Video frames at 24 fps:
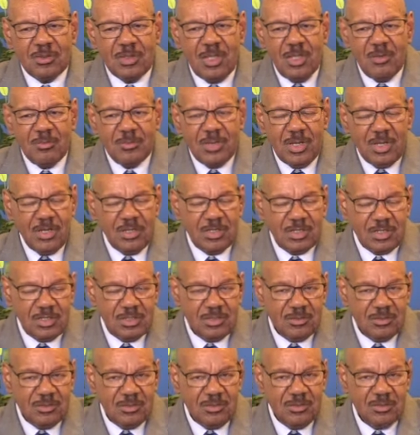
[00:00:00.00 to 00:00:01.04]

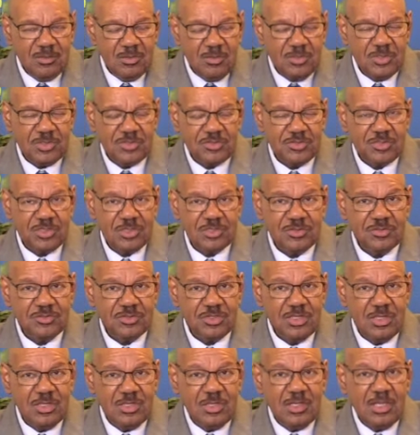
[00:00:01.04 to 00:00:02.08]
American Christians
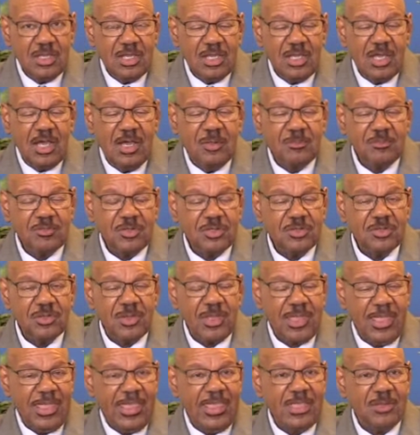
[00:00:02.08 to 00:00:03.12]
come to their
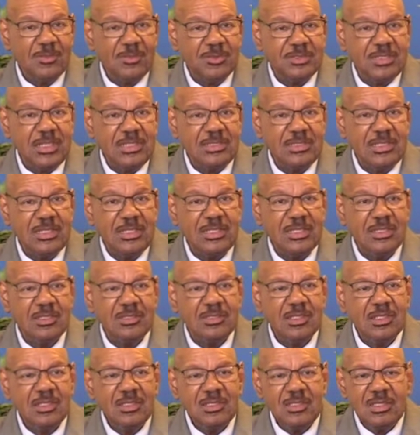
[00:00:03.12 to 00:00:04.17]
aid when they need it,
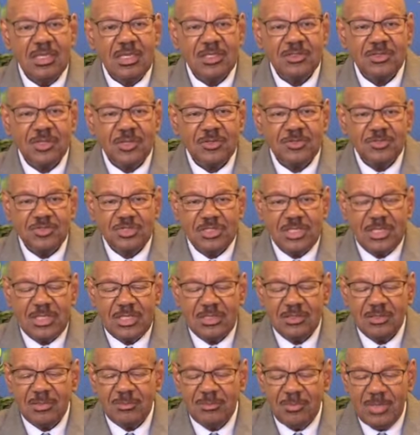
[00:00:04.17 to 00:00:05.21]
and they're
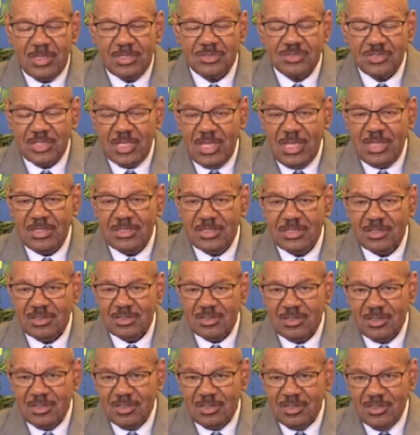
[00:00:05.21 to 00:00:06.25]
seeing the Messianic
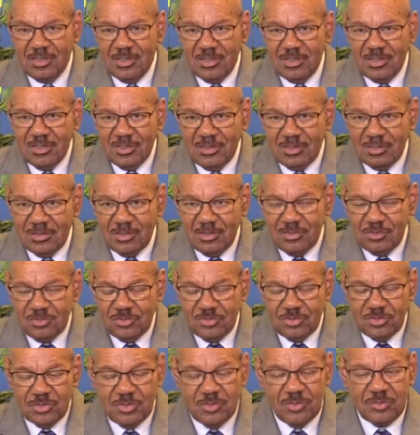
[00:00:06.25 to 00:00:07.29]

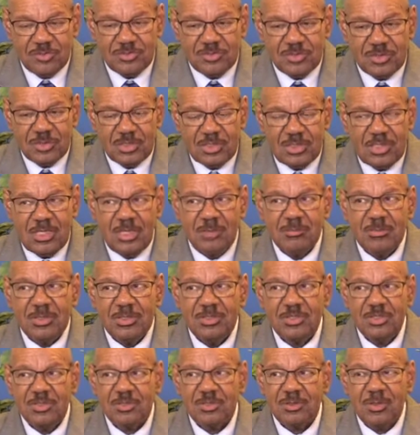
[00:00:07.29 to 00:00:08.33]
Jews coming
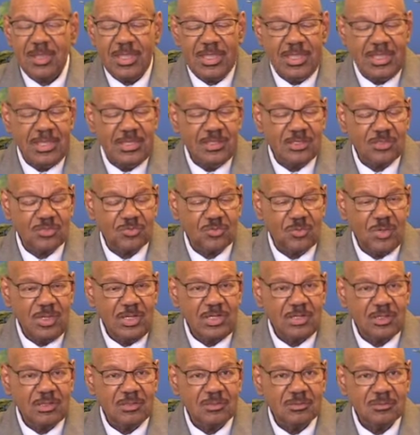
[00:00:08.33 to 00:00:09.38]
to their aid as
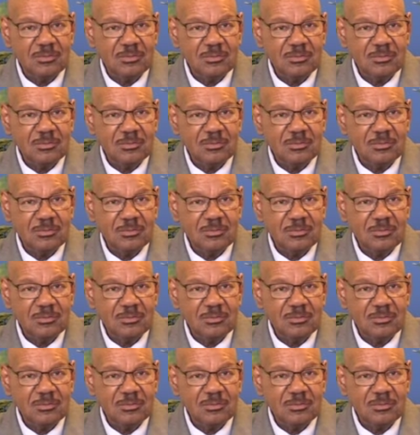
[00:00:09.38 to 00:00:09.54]
well.